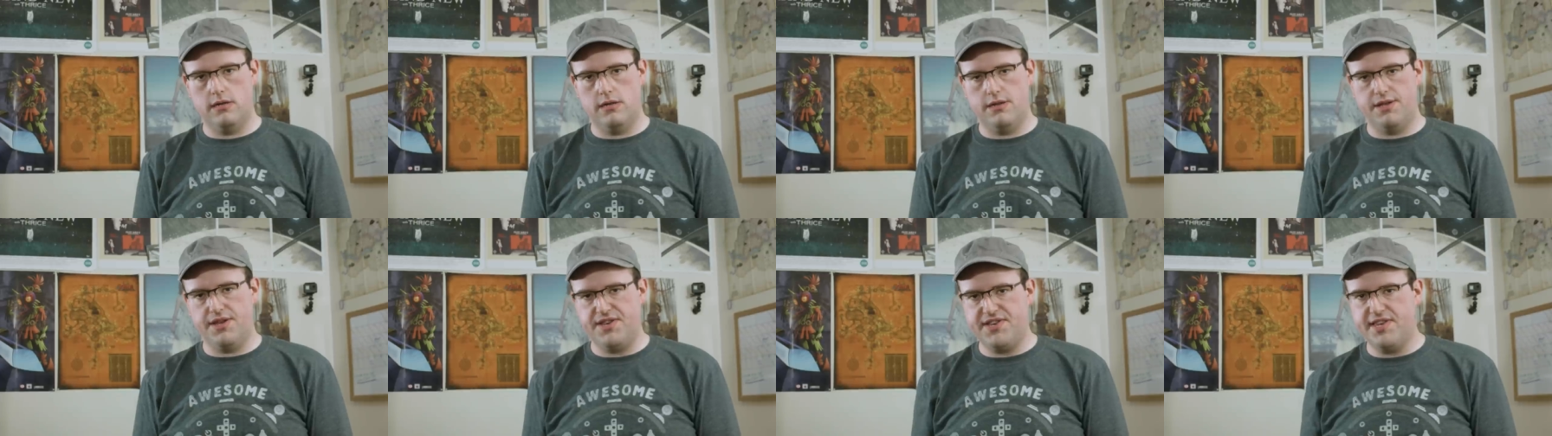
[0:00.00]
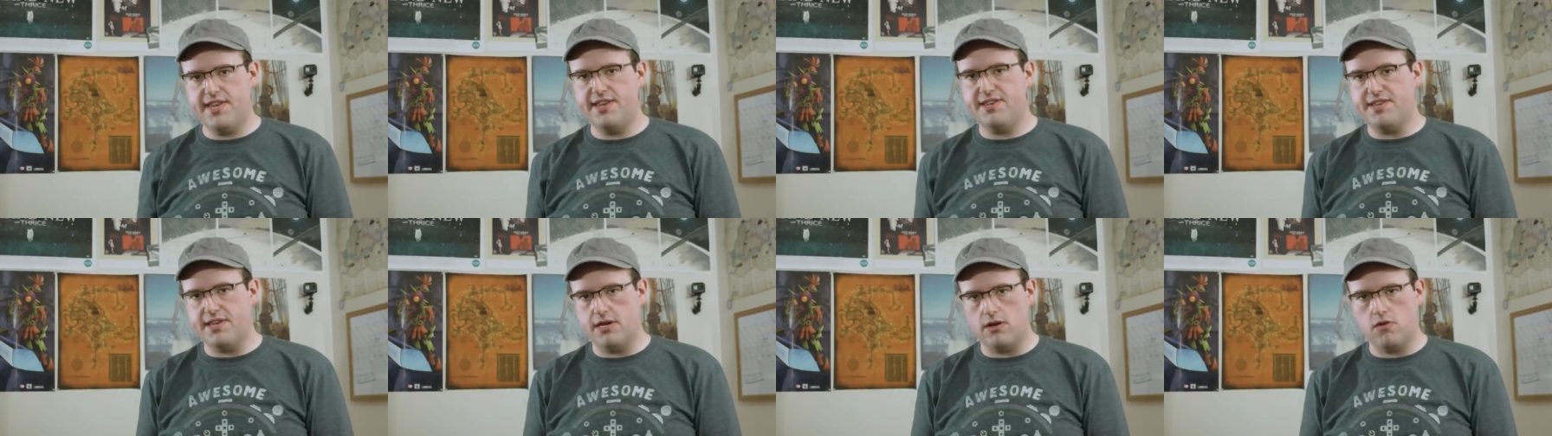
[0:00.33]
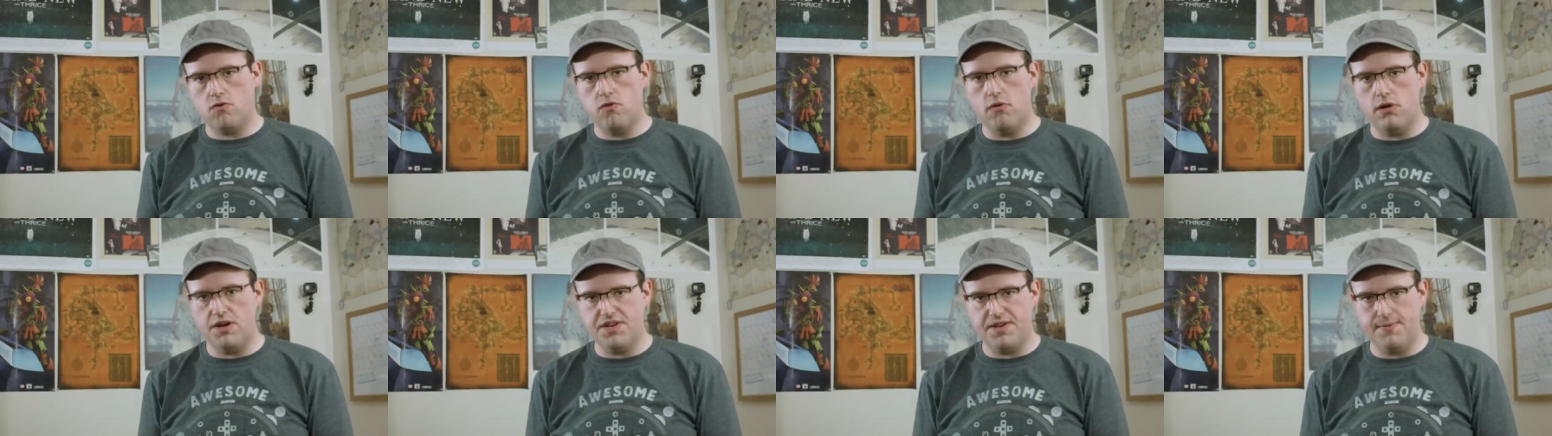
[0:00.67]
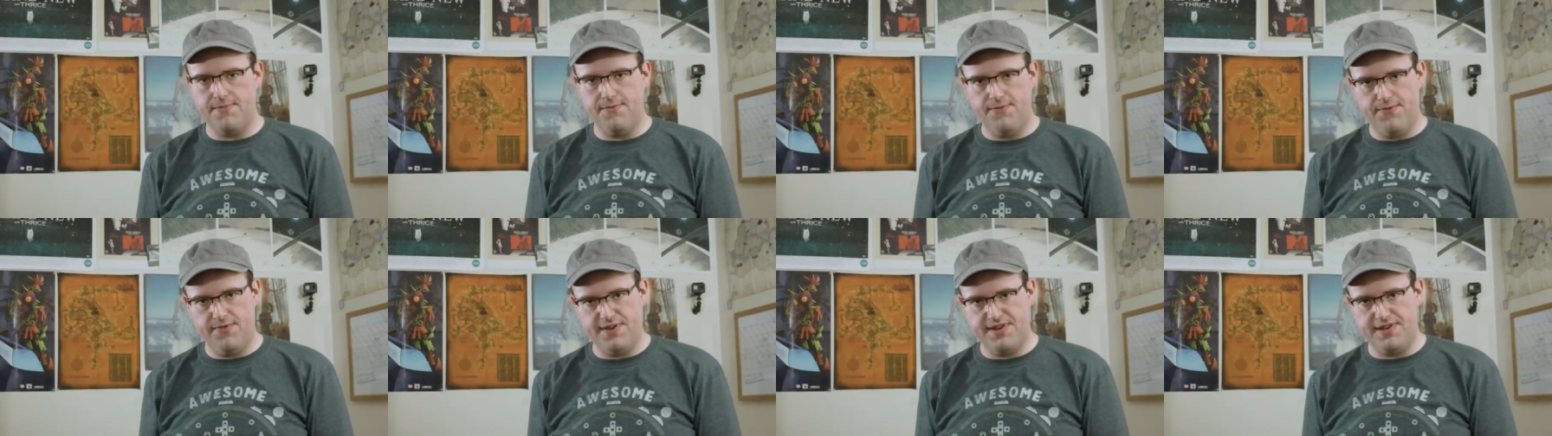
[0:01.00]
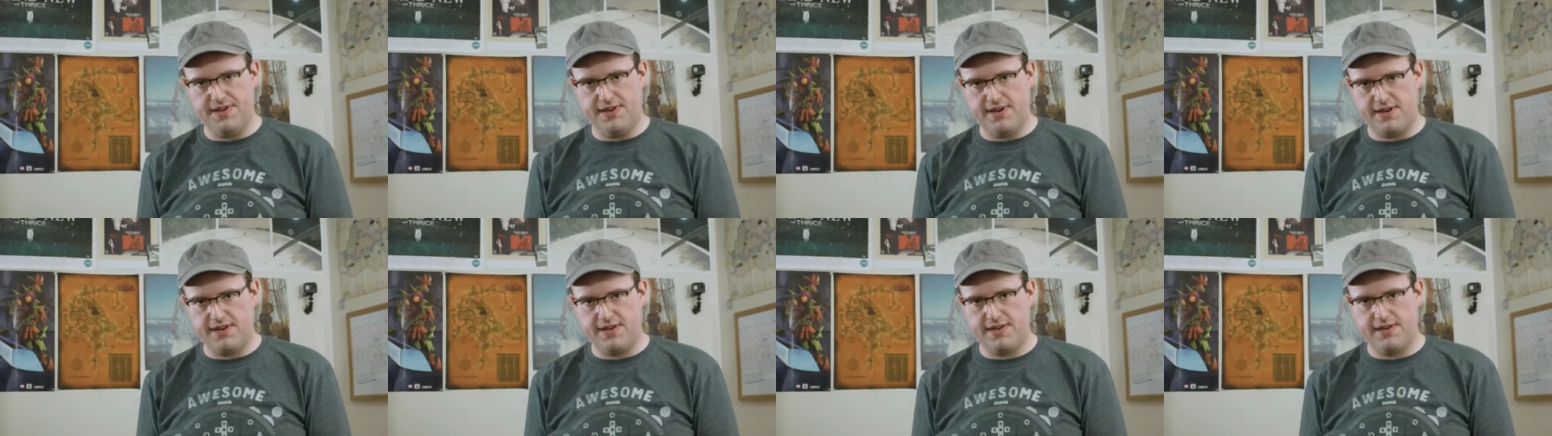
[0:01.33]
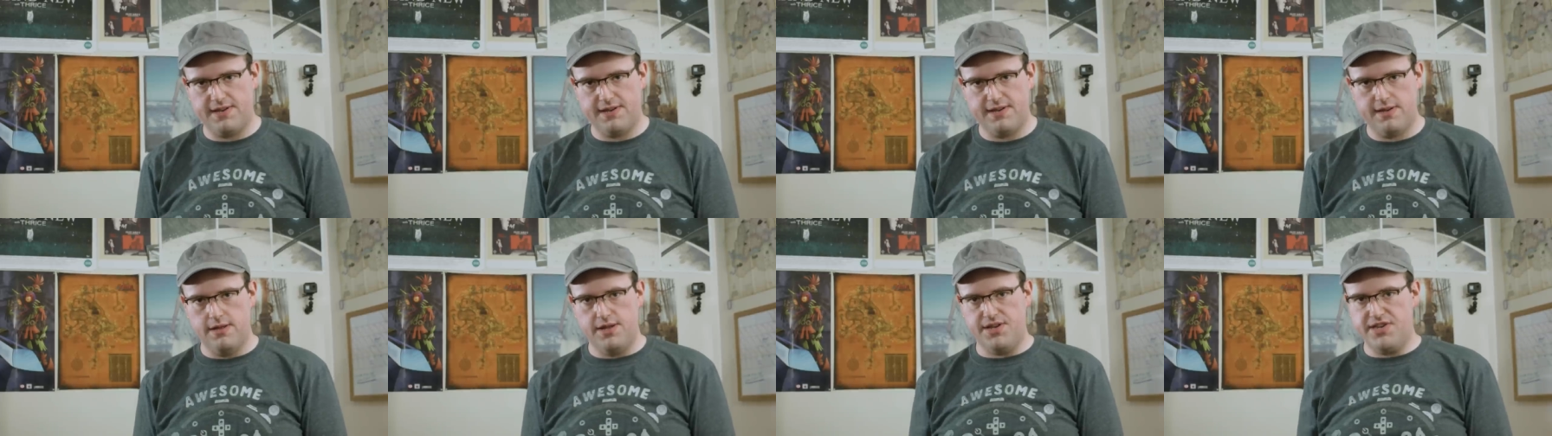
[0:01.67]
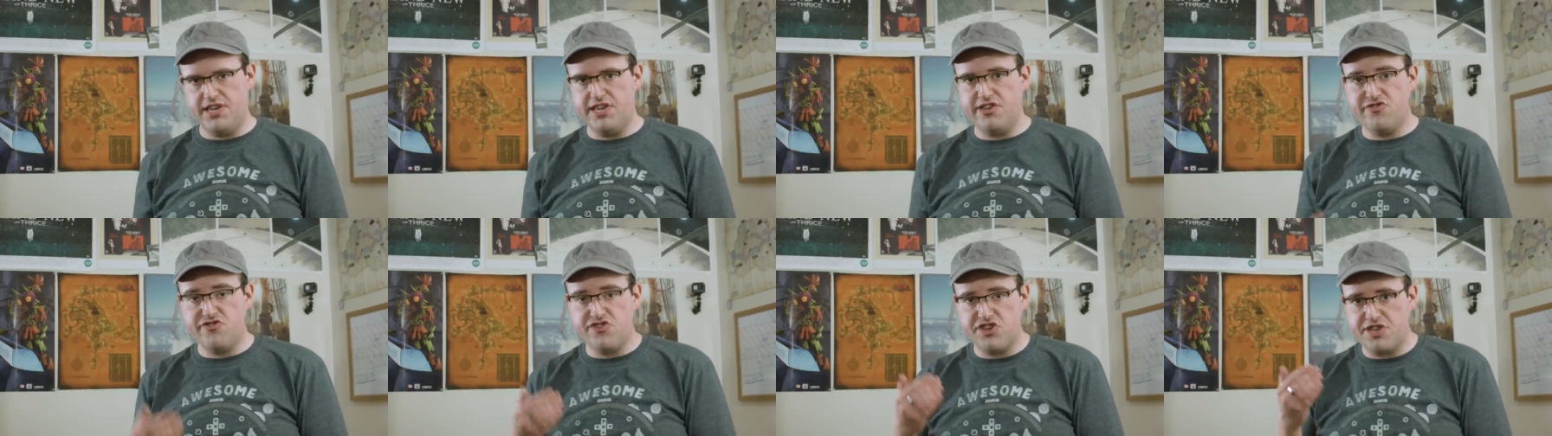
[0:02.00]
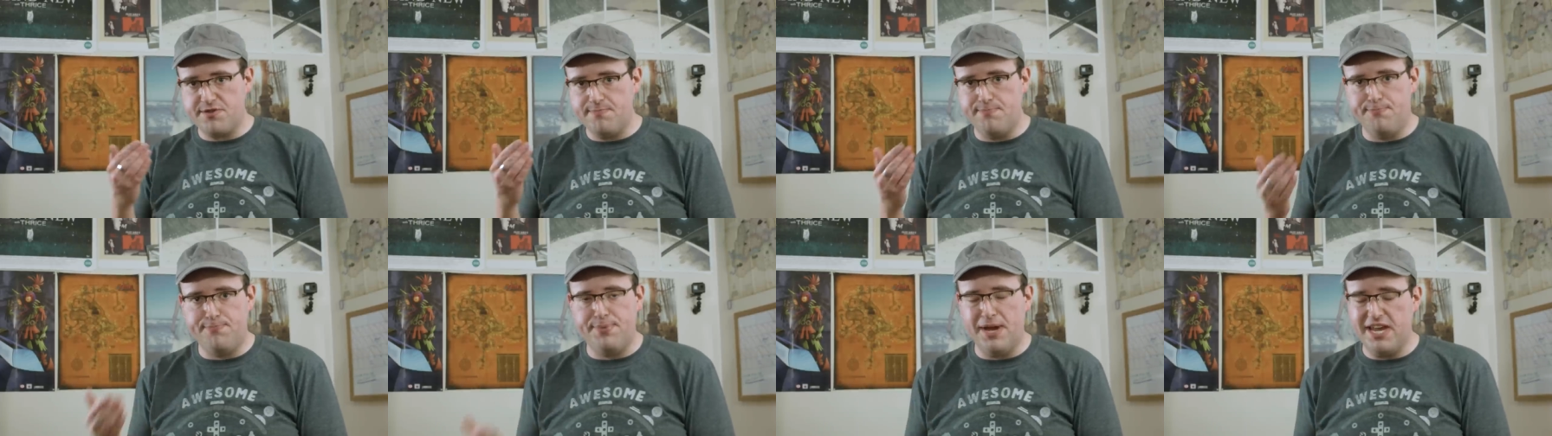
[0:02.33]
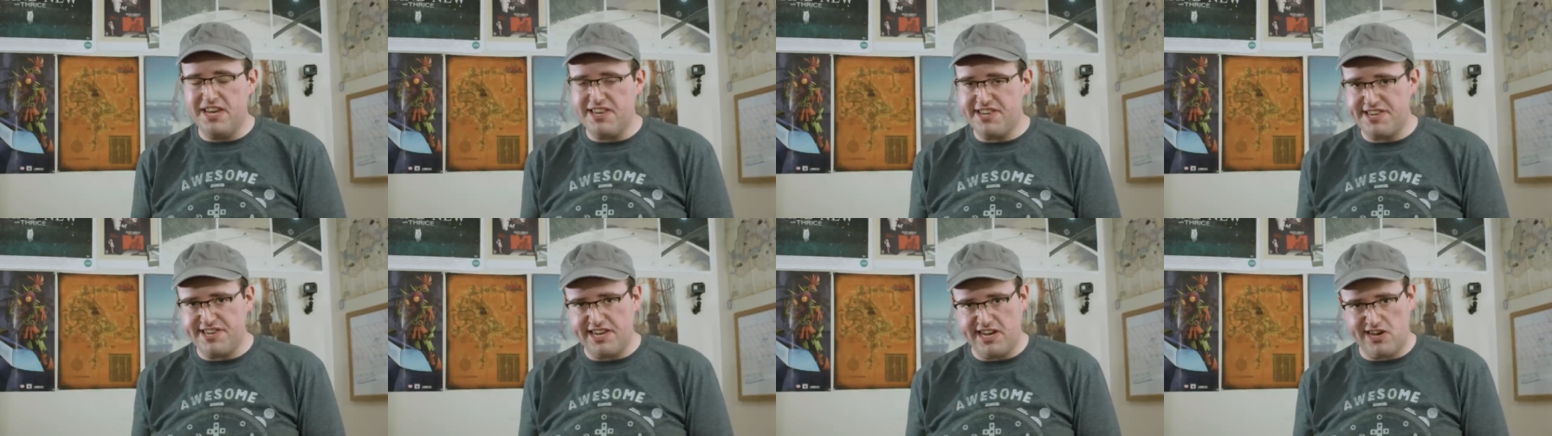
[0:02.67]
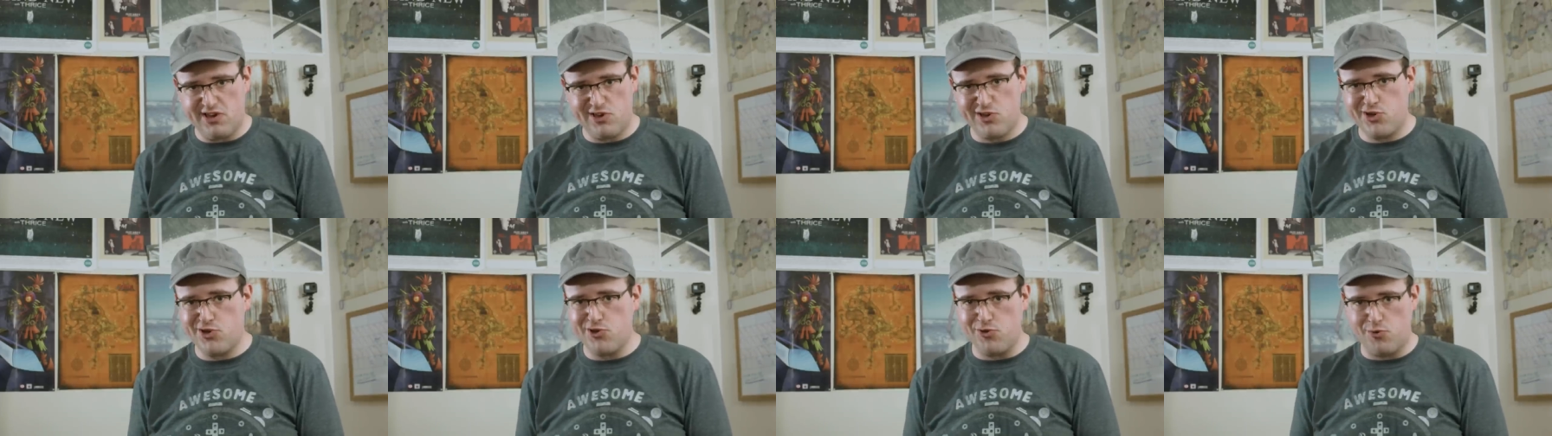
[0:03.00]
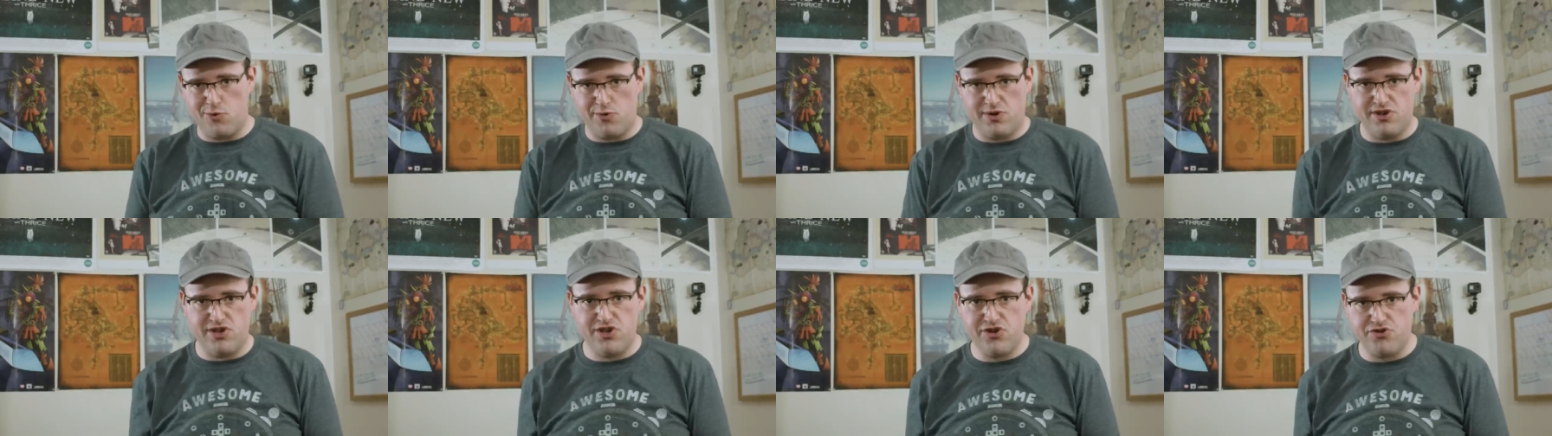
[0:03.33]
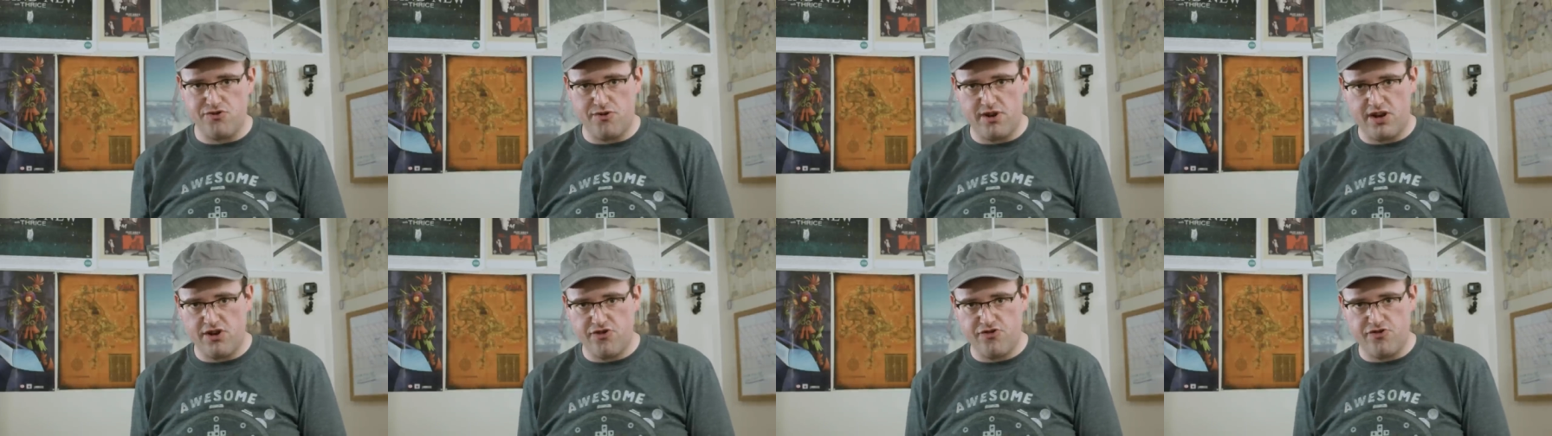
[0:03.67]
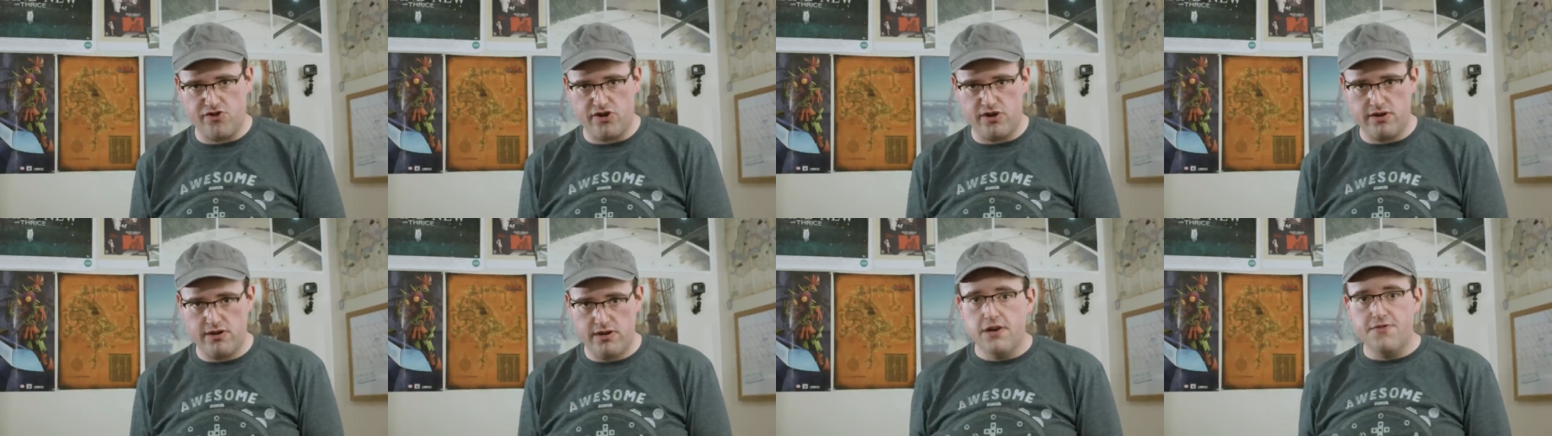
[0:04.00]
This isn't quantum physics. This is just basic story structure.